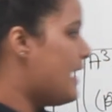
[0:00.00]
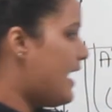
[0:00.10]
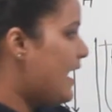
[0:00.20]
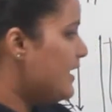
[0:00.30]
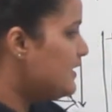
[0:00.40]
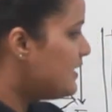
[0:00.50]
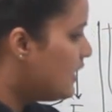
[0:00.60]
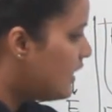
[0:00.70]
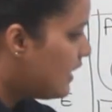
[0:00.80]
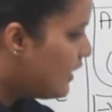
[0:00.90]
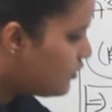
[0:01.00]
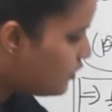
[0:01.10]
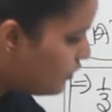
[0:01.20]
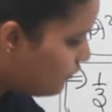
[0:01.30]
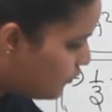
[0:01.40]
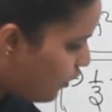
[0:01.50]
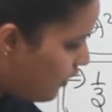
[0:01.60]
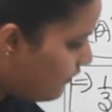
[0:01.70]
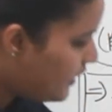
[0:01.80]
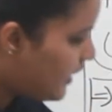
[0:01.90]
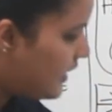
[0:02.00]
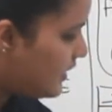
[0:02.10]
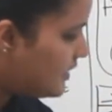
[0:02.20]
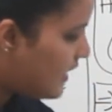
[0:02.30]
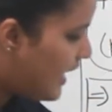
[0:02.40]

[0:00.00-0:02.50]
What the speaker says: and solving it,